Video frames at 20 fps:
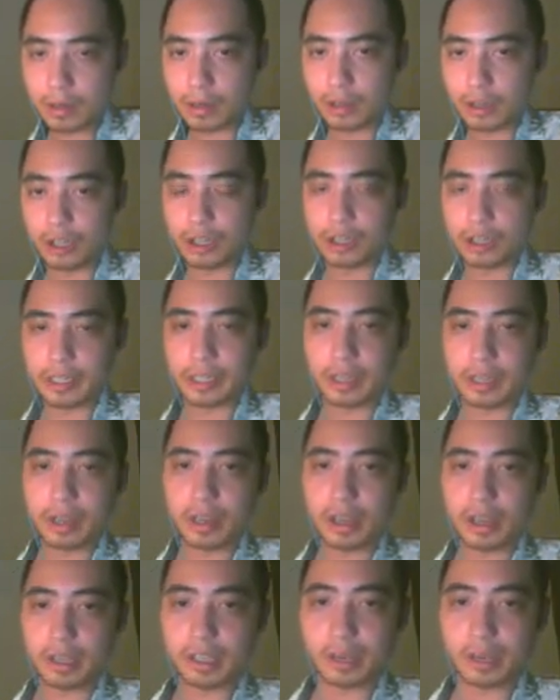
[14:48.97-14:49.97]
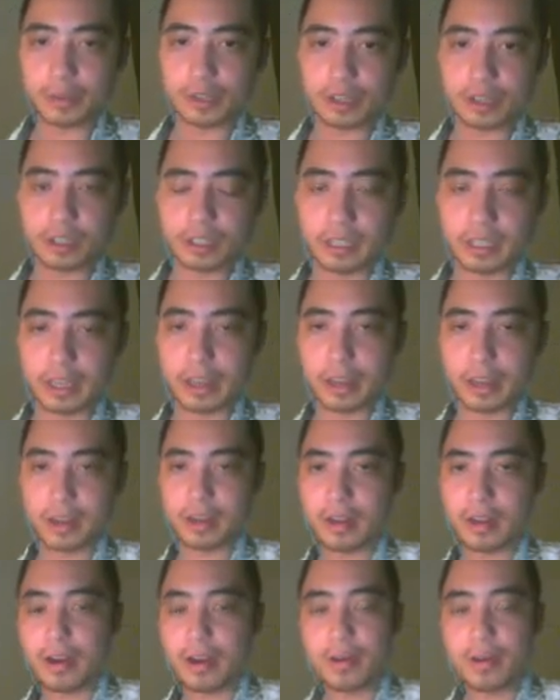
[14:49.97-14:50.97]
Early. I think I was early.
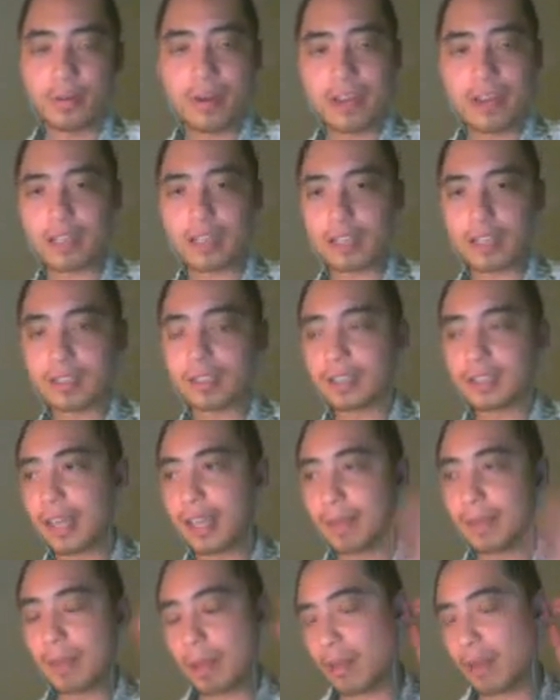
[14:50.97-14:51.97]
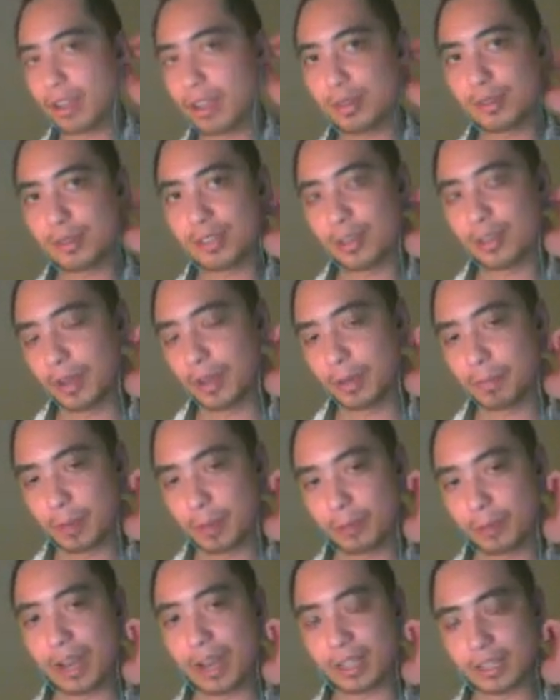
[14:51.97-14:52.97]
Right side's the same. I'm not used to it,
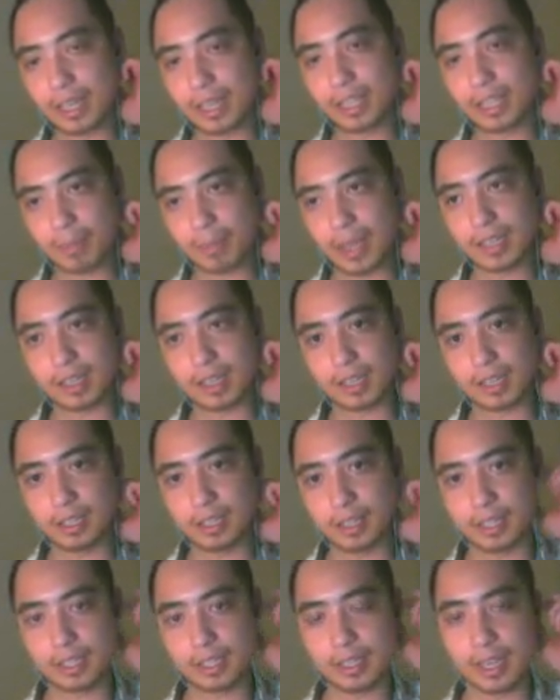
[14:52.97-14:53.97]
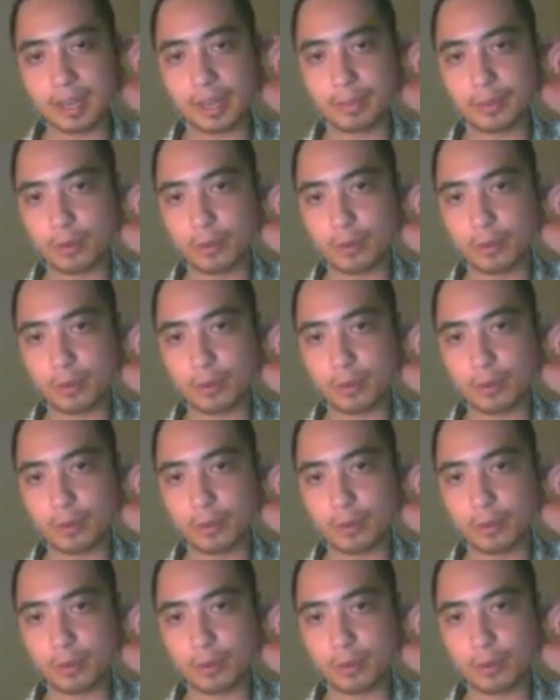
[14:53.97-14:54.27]
but right side's basically the same.